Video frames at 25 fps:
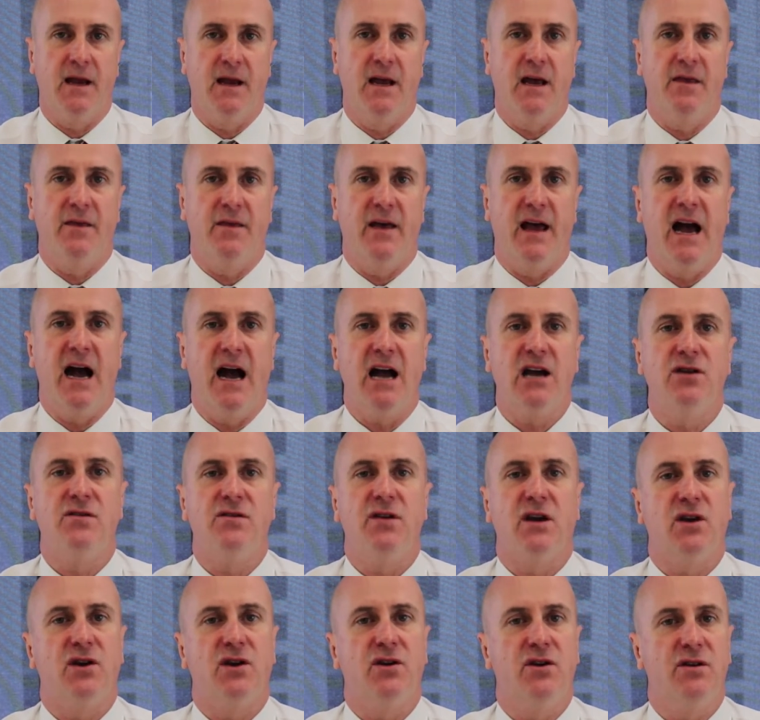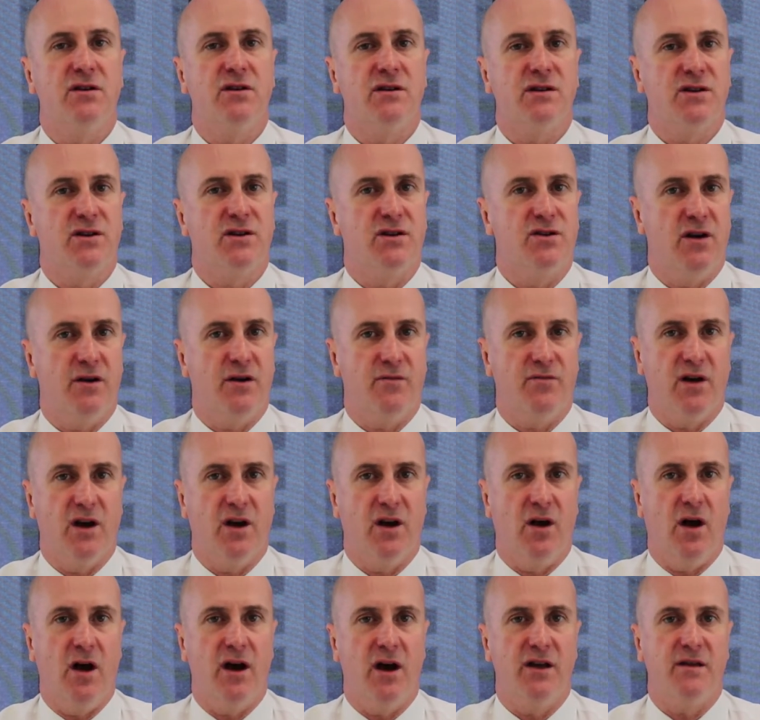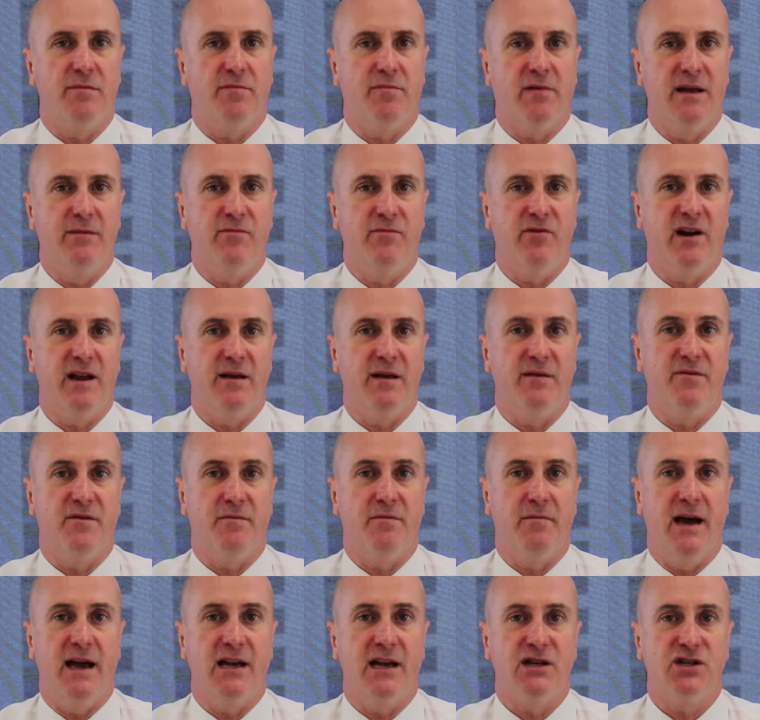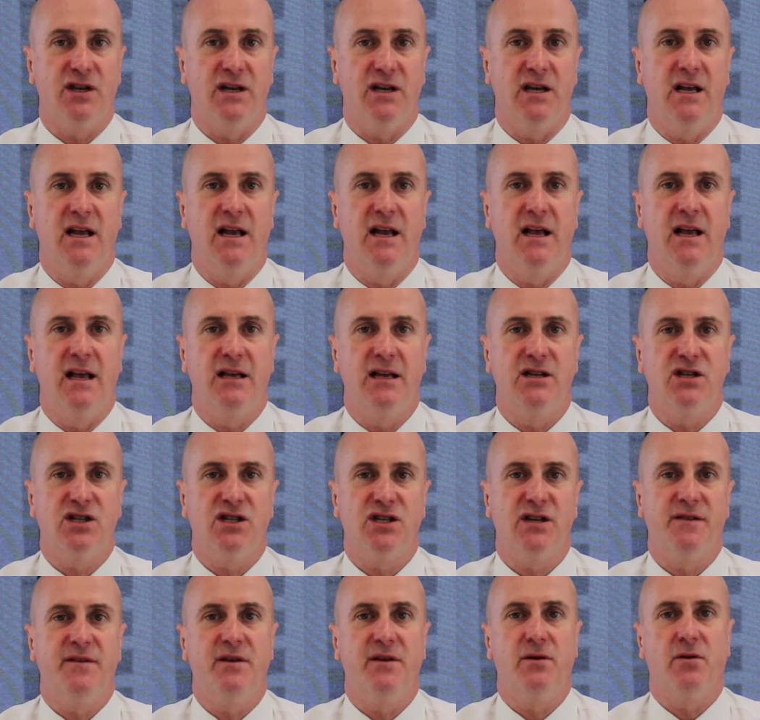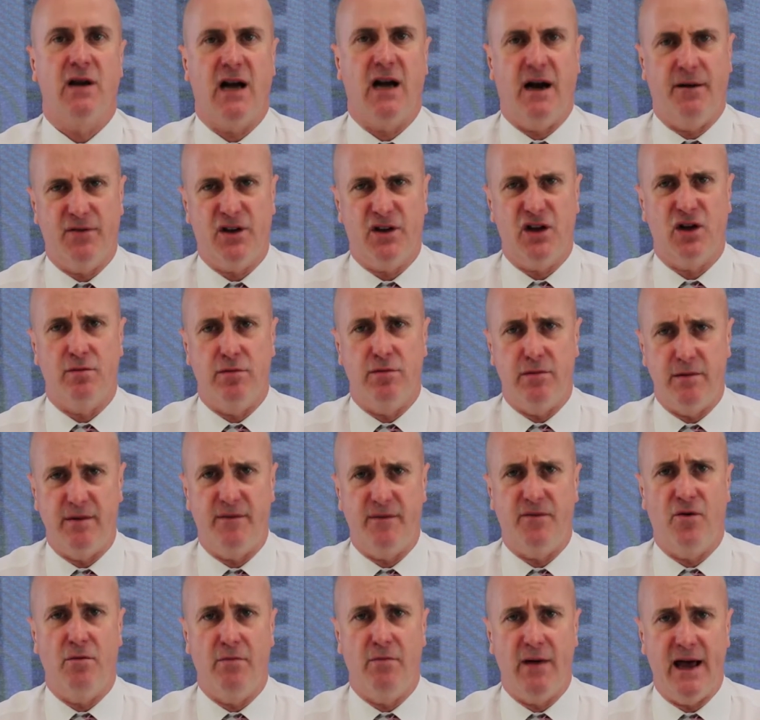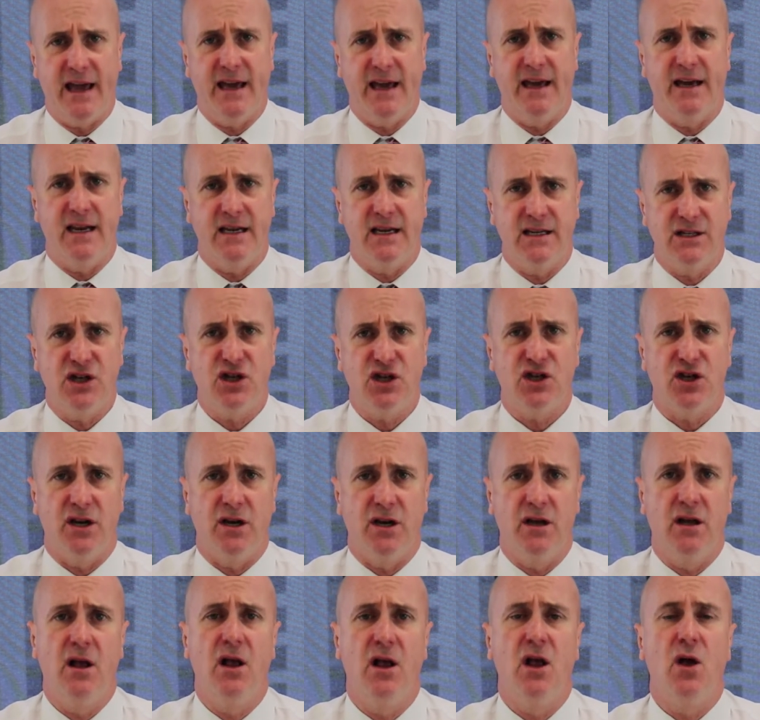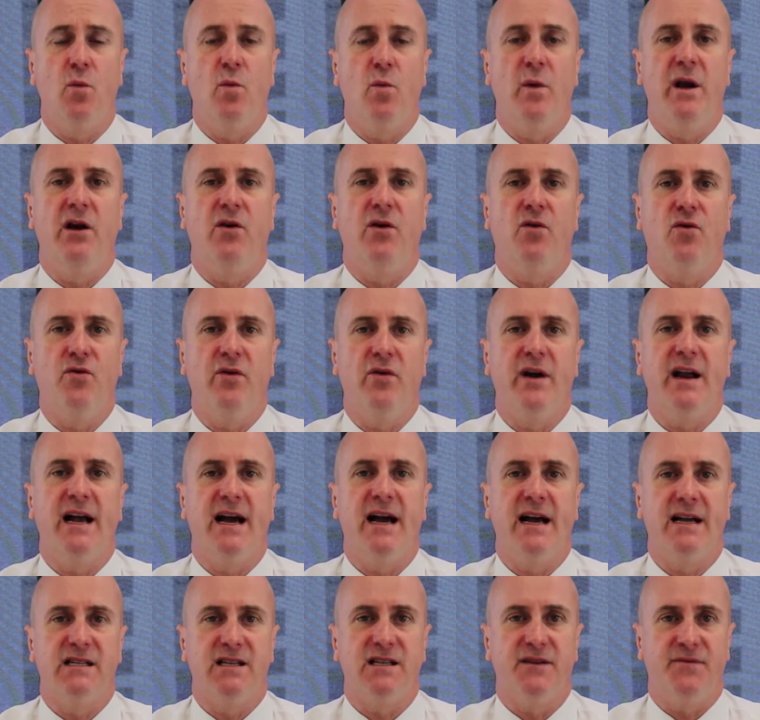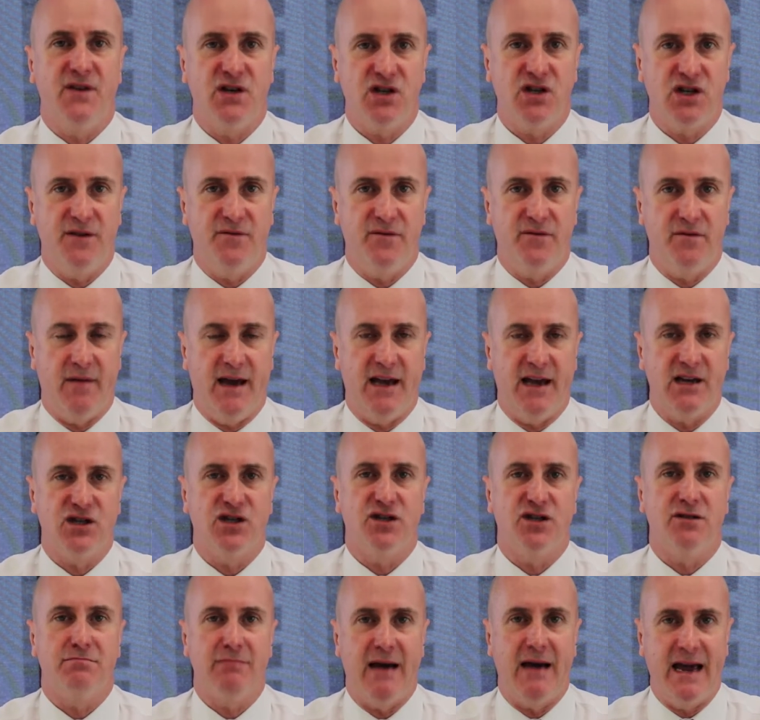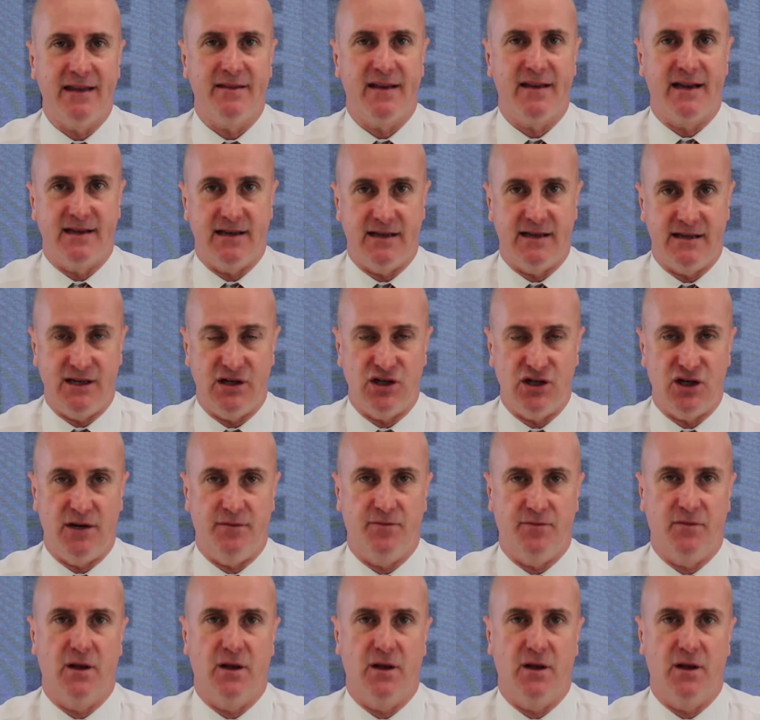They argued that Qudos could not rely on the preliminary information just to feel comfortable before making a decision when it already had sufficient information to make that decision.